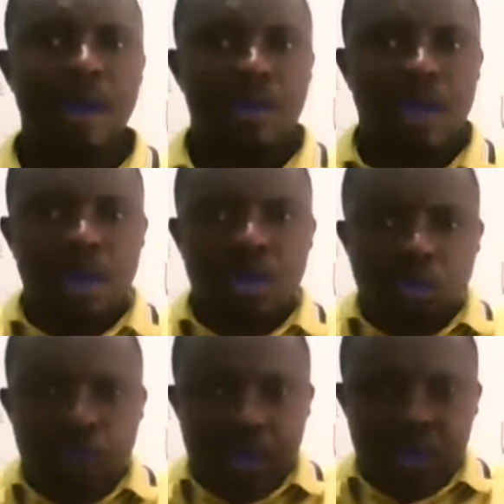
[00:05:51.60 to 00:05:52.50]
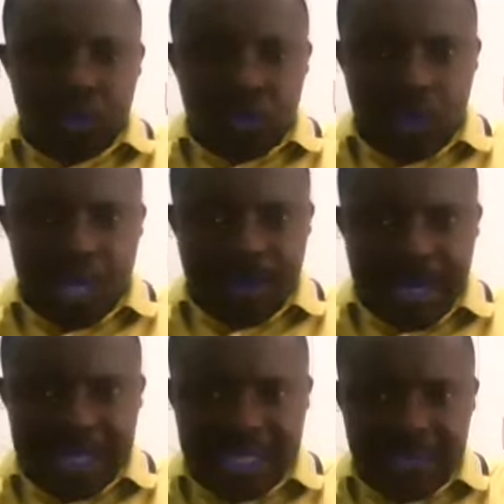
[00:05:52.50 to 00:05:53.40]
But when you throw them
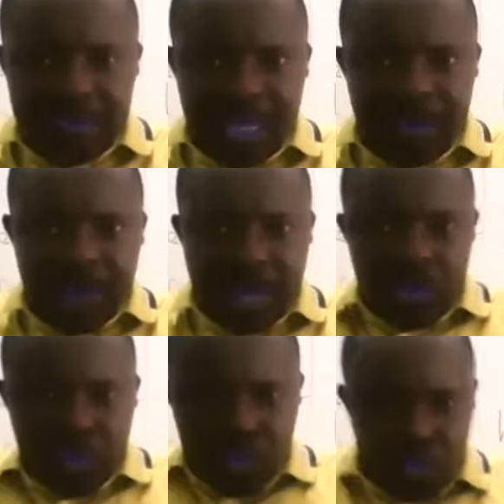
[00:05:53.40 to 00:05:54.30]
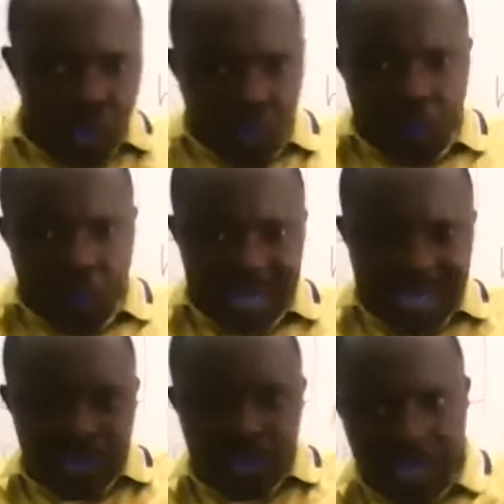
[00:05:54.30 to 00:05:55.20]
at the same time, and you throw one
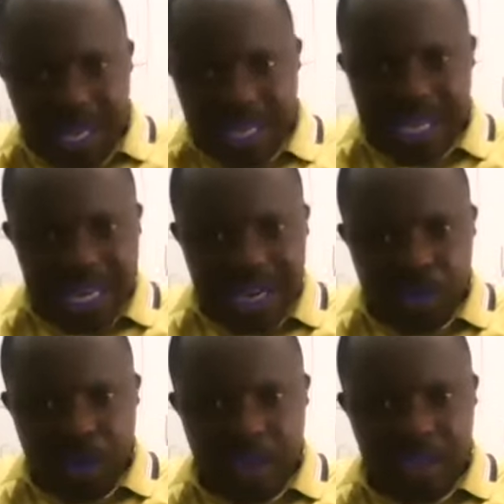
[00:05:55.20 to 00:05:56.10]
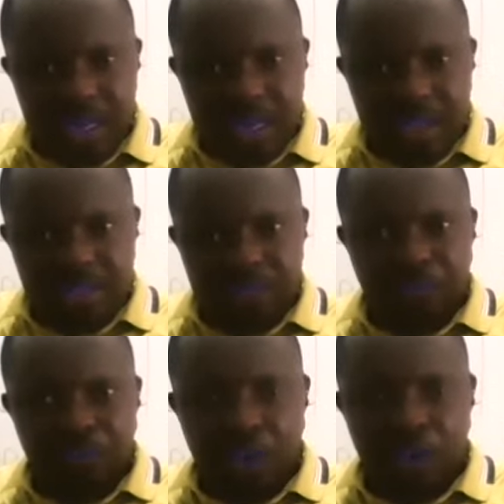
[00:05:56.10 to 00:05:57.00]
and you let the other one
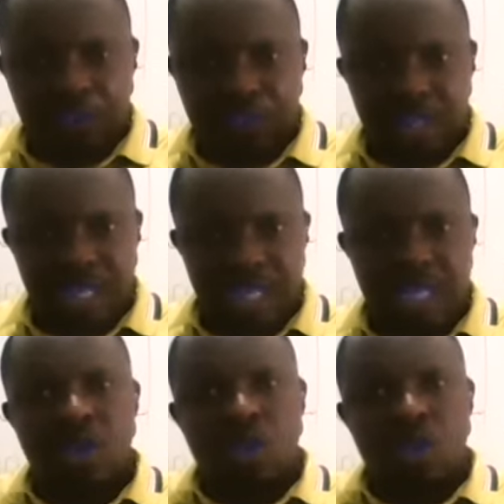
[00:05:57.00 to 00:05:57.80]
fall freely,